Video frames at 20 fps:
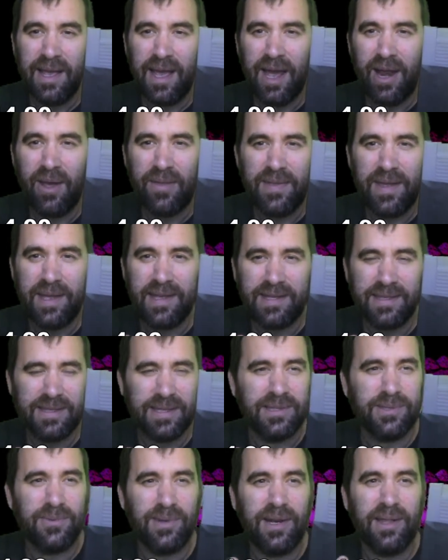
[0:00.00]
I don't think this
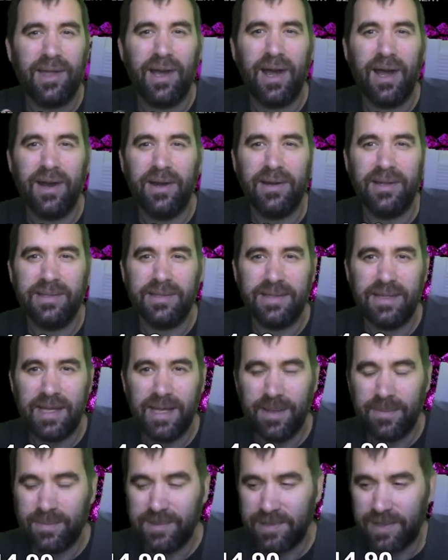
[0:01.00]
is one of the hardest
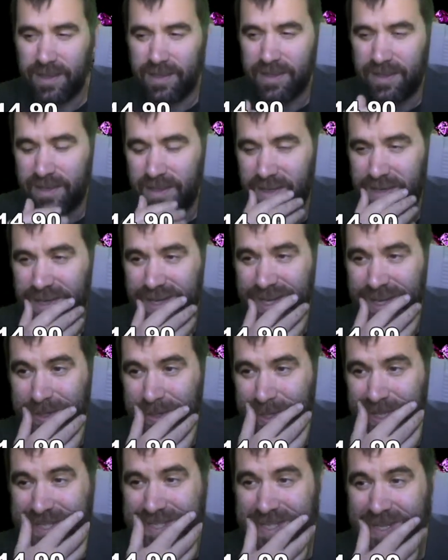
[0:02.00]
games on
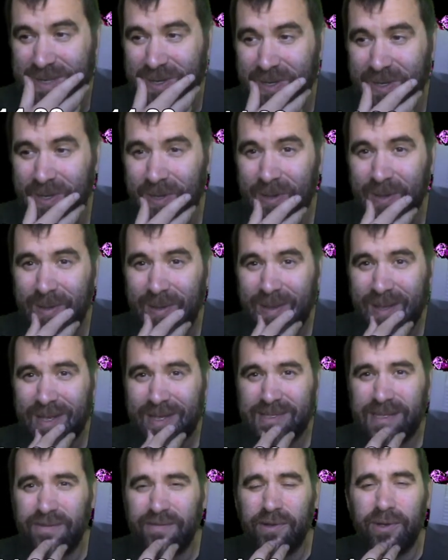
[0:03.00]
Nintendo,
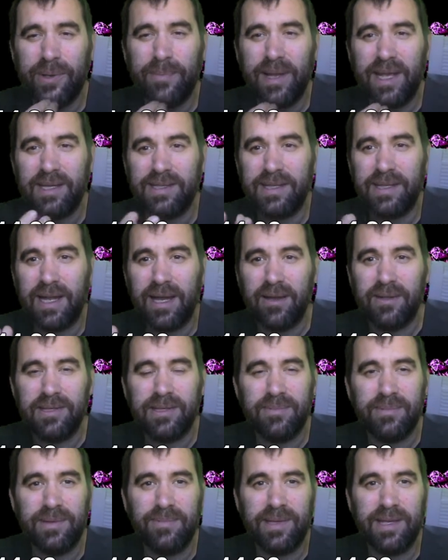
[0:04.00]
as everyone makes it out
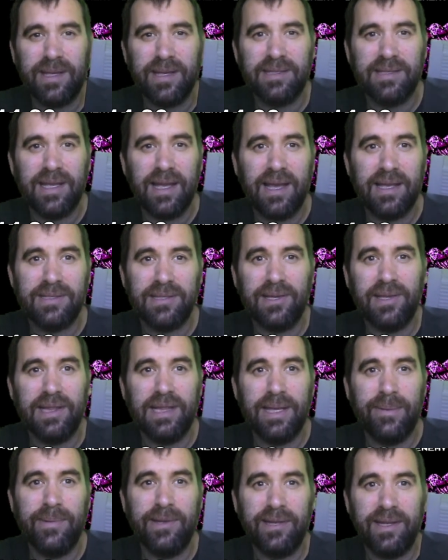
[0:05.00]
to be, because it has
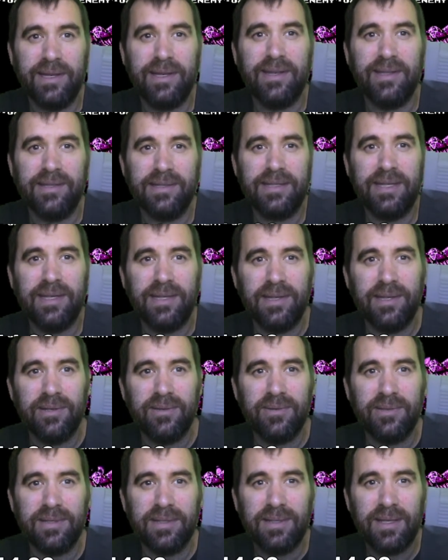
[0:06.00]
unlimited
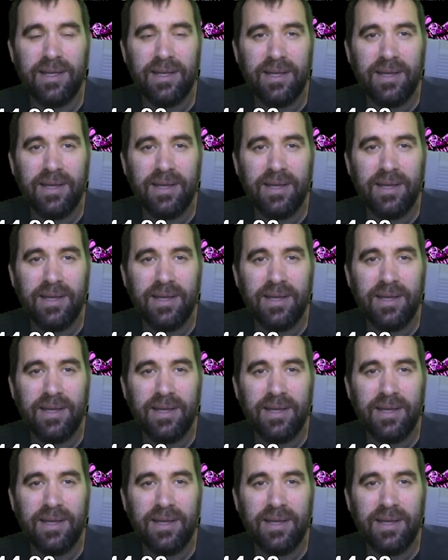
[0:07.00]
continues.